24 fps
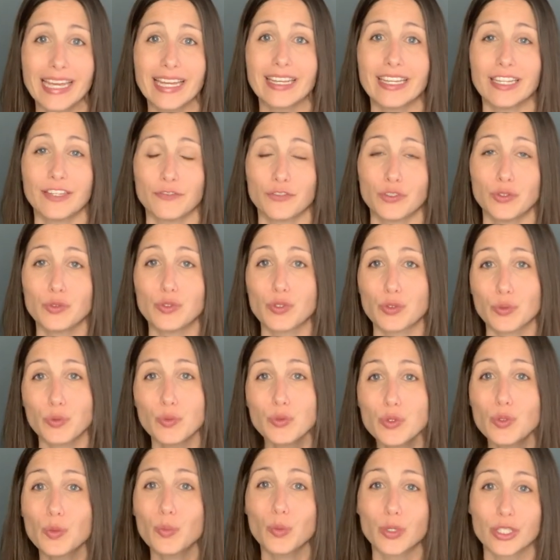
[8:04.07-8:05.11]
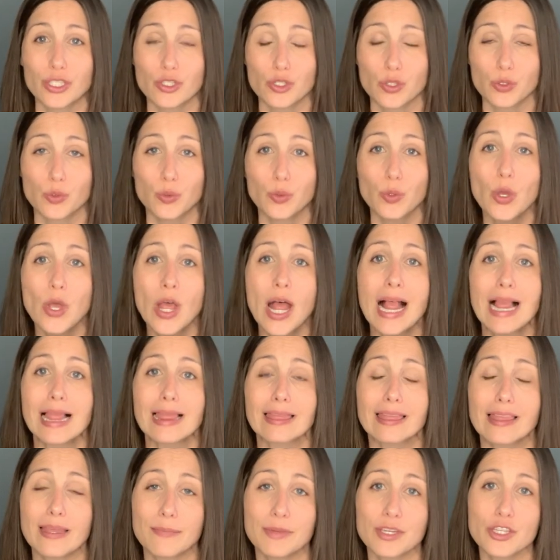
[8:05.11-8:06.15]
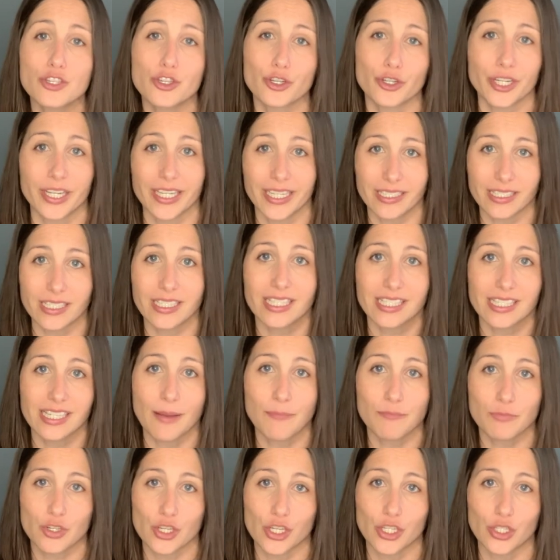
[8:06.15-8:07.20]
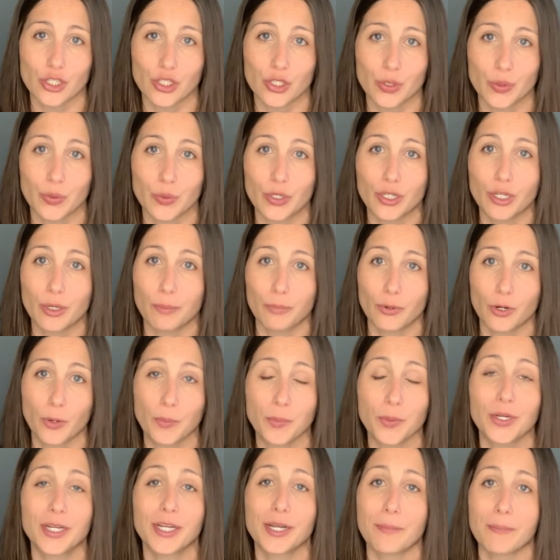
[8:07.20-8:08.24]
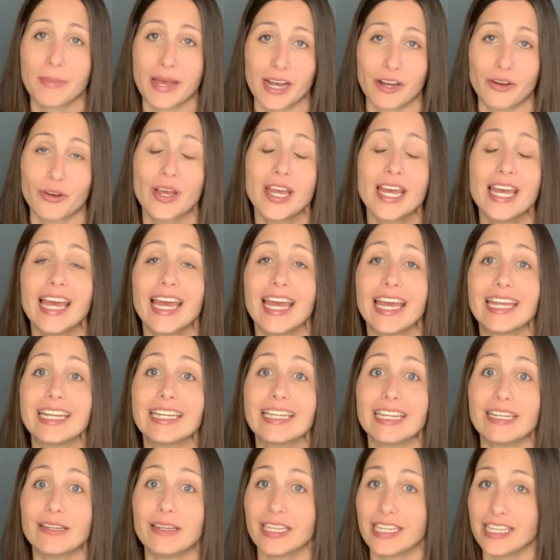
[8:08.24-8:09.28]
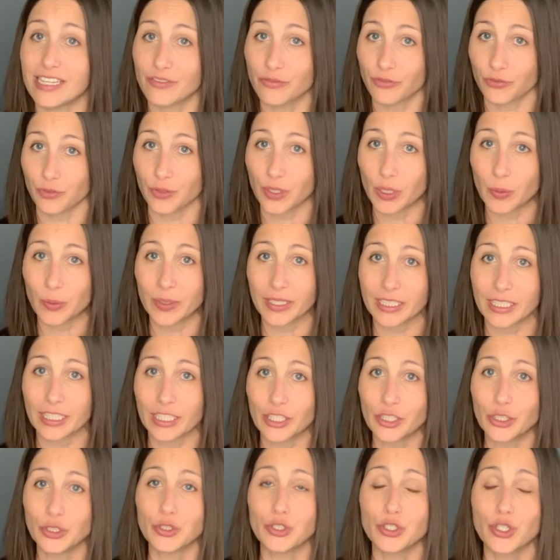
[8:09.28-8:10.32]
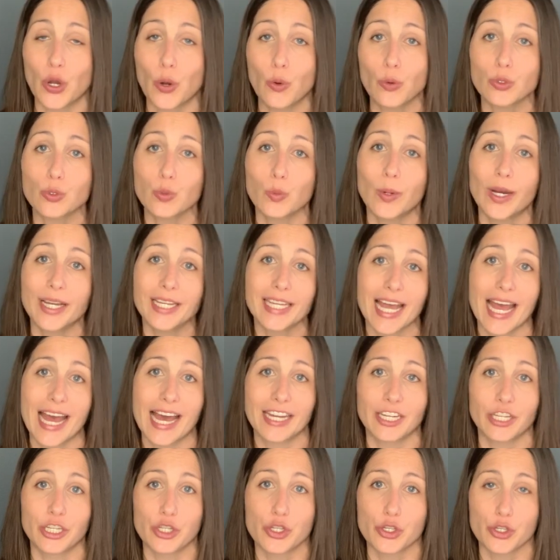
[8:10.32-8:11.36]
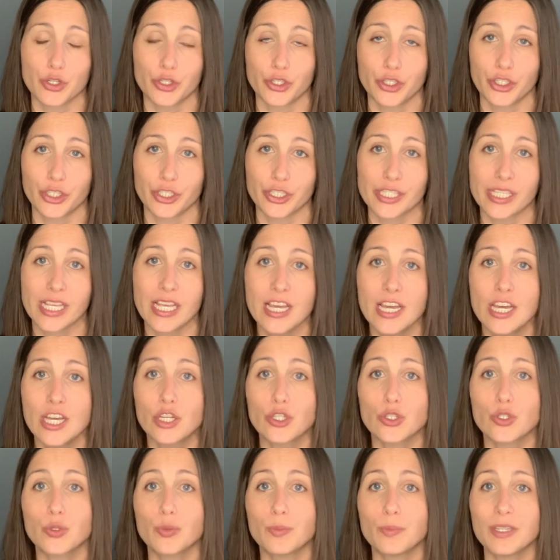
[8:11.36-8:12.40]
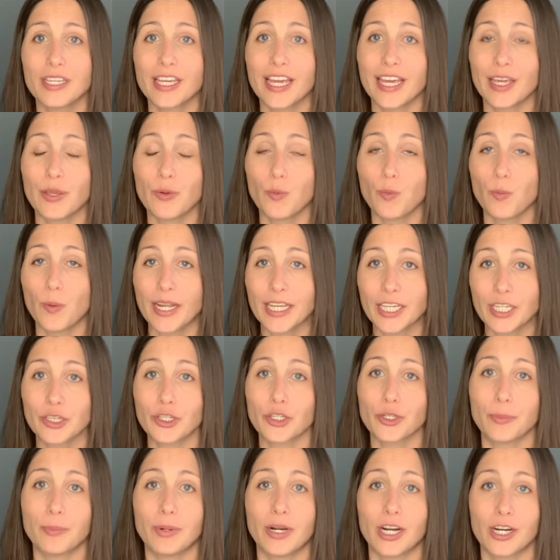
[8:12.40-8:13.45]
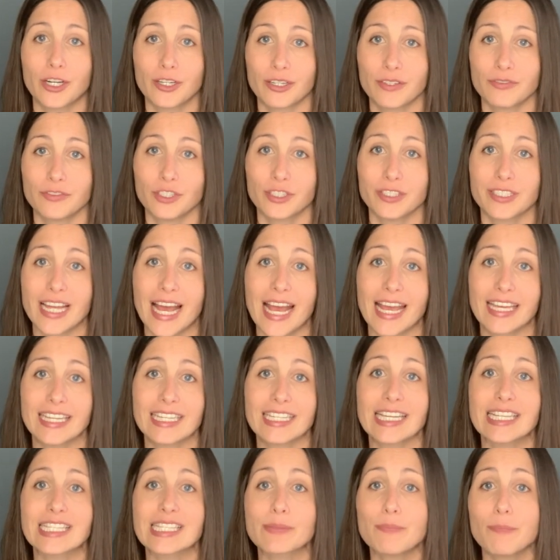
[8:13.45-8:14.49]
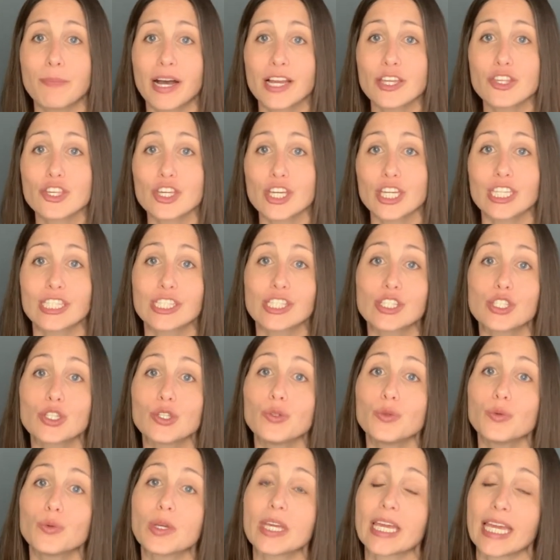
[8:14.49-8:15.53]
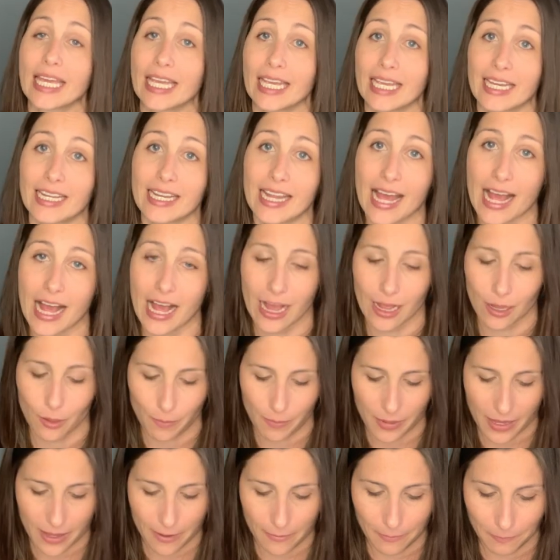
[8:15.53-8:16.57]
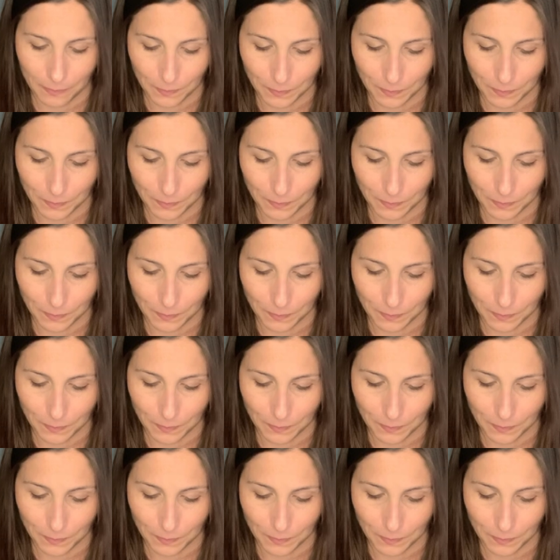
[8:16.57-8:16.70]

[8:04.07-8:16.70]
And if you do, you want to limit your consumption to an appropriate amount and infrequently. You don't want added sugars to be a regular part of your diet as much as you can help it.